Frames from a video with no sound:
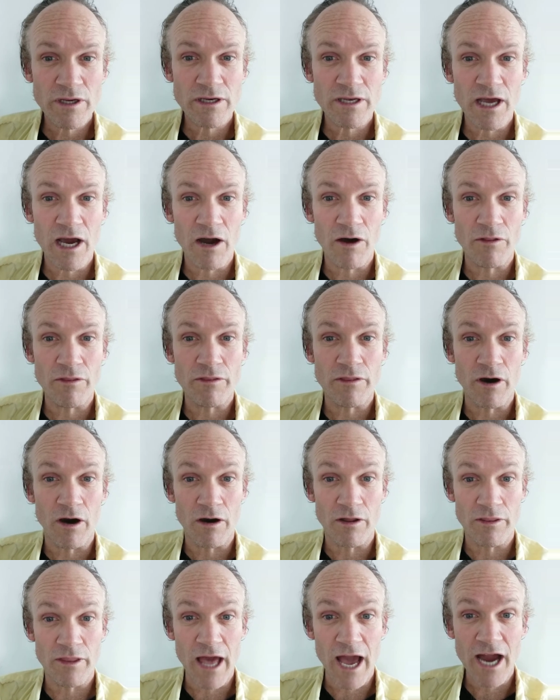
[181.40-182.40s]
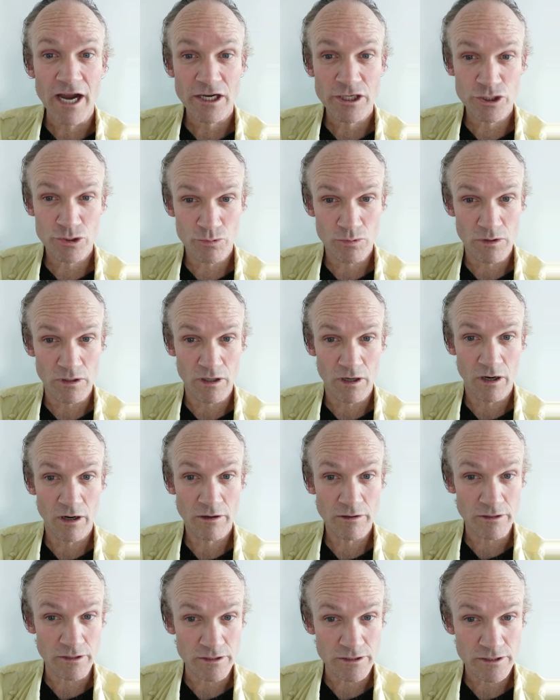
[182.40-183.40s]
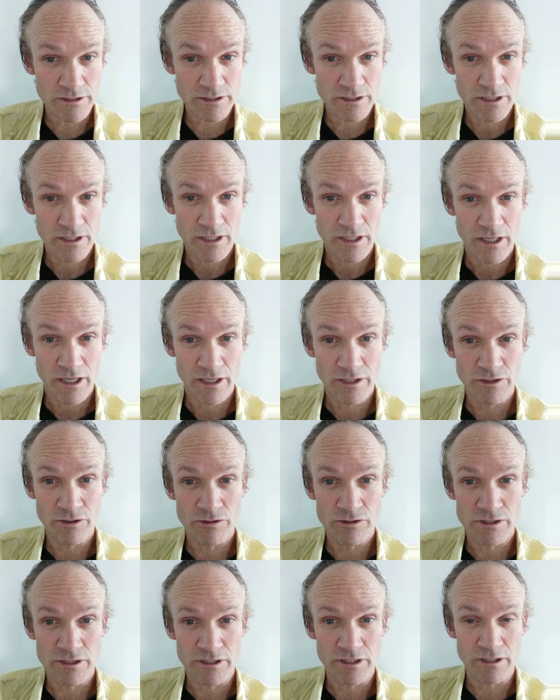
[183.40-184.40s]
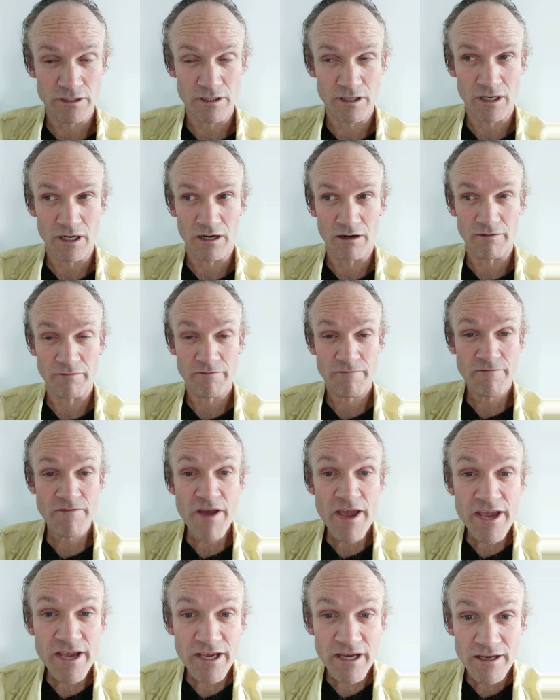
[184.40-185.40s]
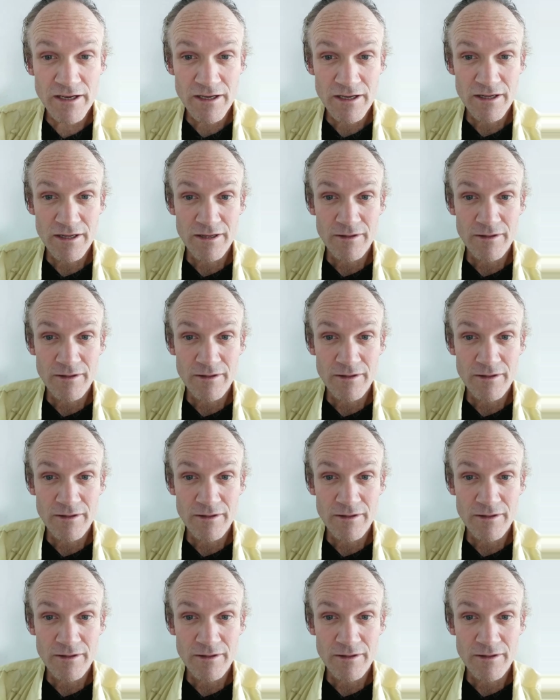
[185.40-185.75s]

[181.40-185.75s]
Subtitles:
down the actual artists and using fake